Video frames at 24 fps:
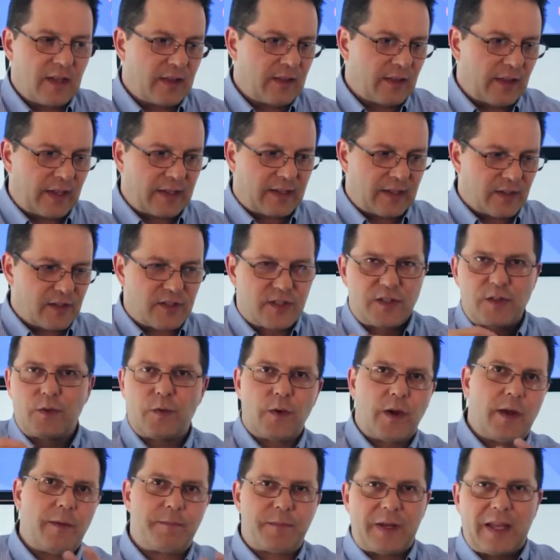like a
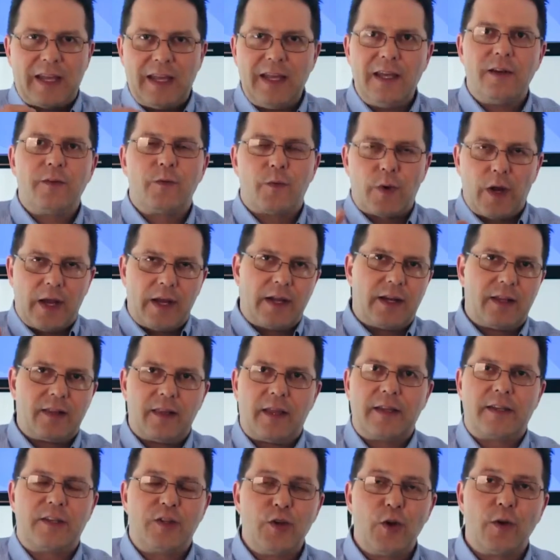script handwriting,
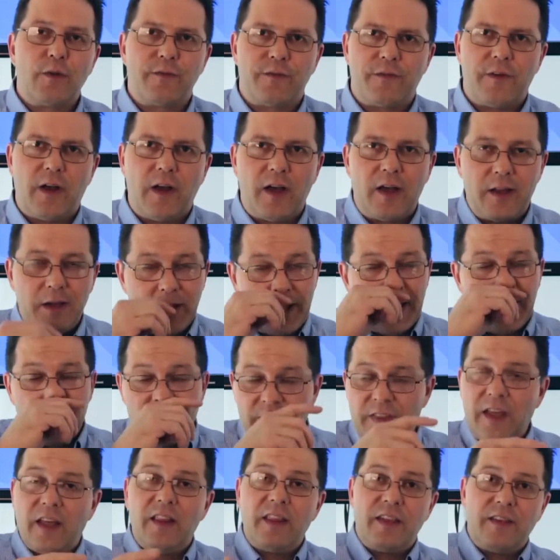like your font.
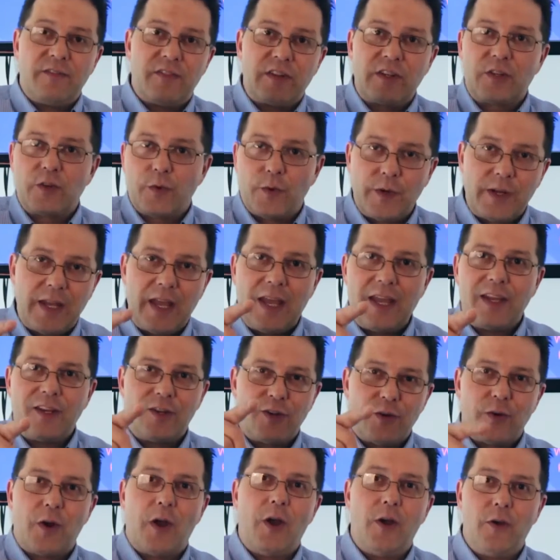They'll even create
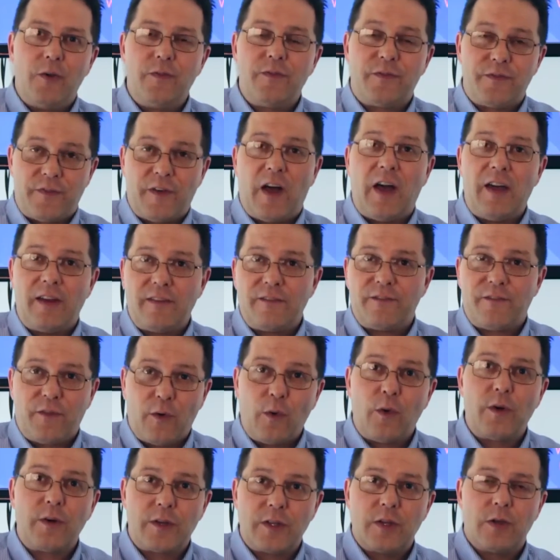your own font
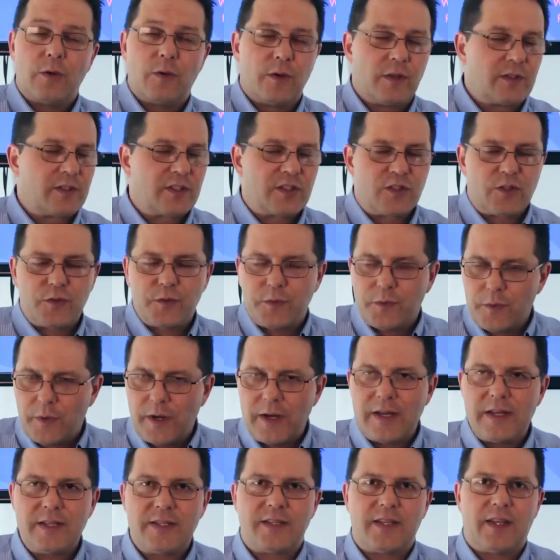for you. It's
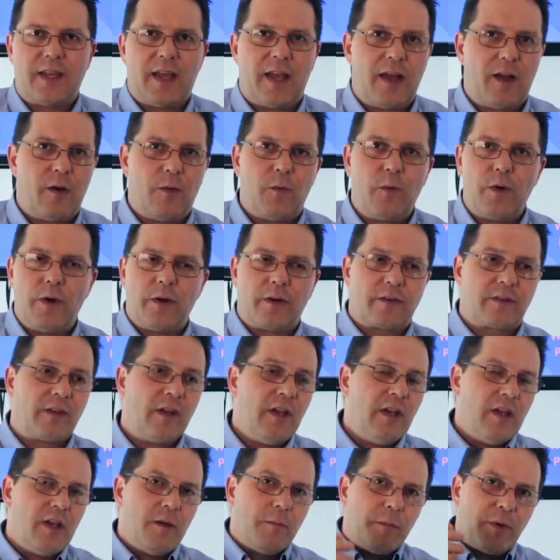crazy how it works.
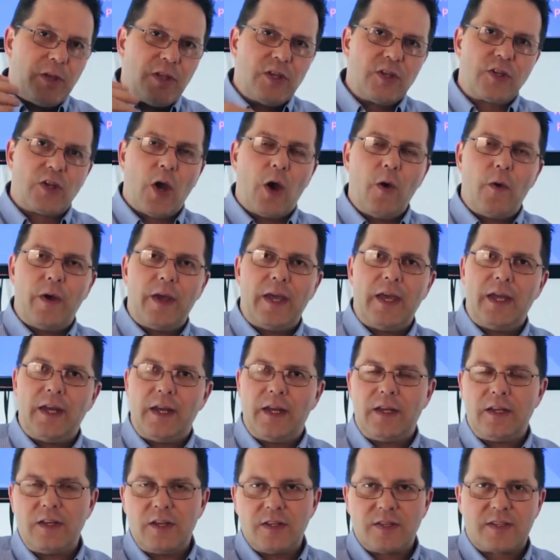But you go in
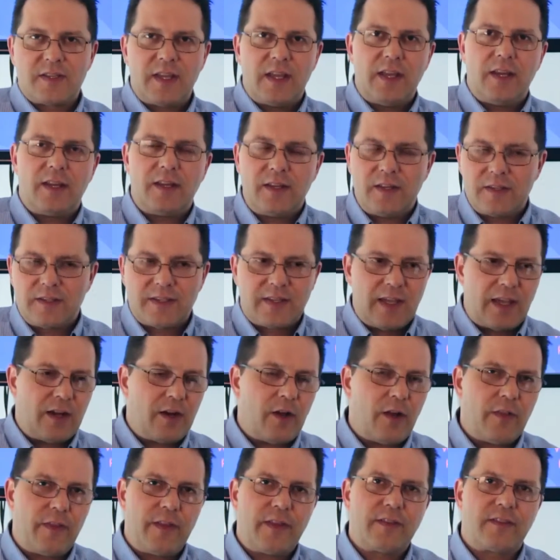and you set
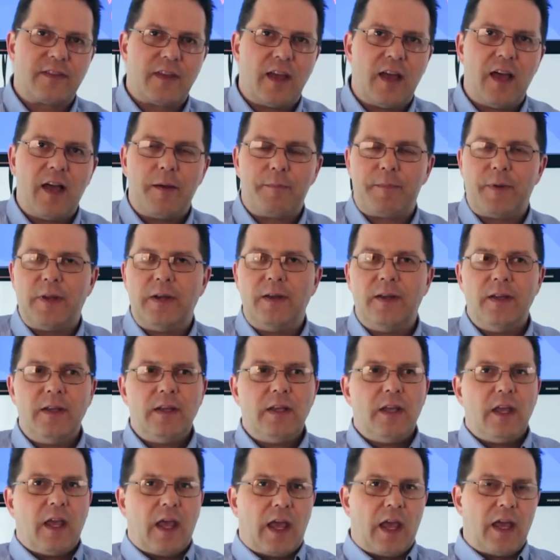all this up, and
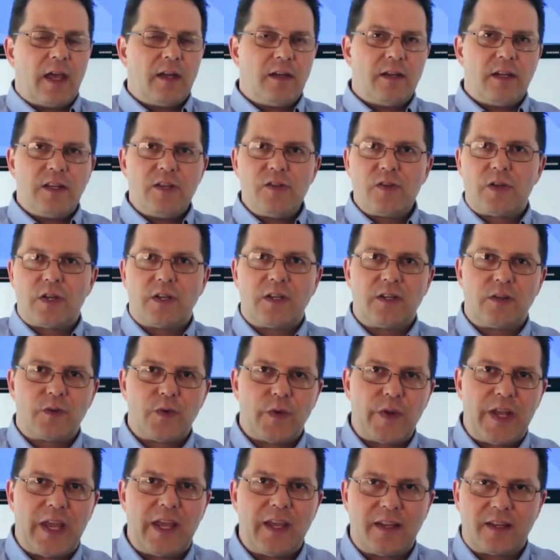you can
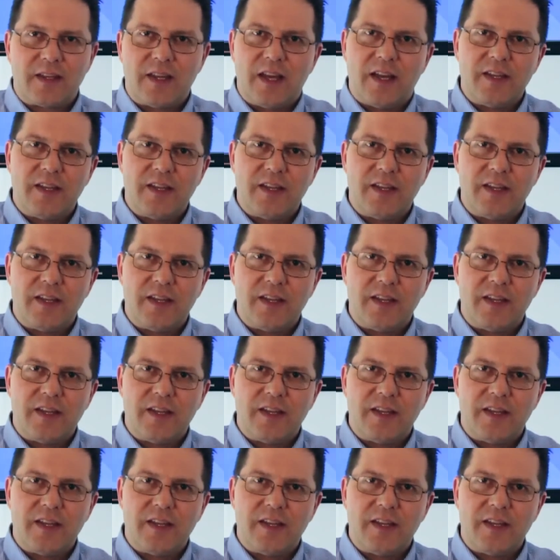create